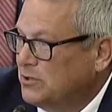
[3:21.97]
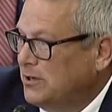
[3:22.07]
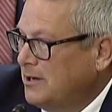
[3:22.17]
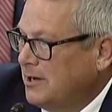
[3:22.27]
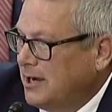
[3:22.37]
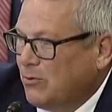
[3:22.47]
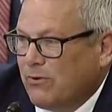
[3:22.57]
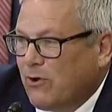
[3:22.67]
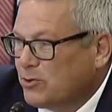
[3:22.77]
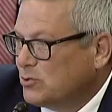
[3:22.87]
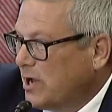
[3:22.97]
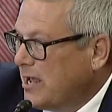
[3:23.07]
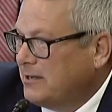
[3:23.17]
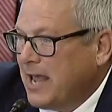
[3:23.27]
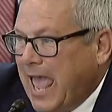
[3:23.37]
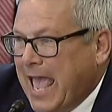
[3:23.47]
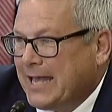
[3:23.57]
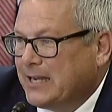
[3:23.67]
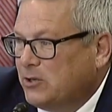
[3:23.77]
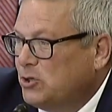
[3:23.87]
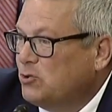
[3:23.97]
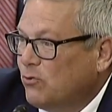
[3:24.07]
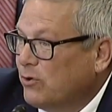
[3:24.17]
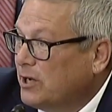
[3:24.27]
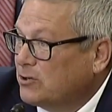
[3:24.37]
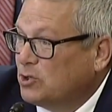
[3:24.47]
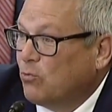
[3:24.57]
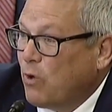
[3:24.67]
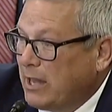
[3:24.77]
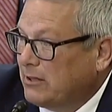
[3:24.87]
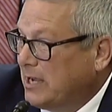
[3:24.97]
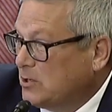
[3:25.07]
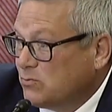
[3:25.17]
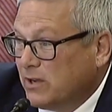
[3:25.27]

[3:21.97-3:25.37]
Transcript: Mm-hmm. We've also had added nutrient reduction wetlands.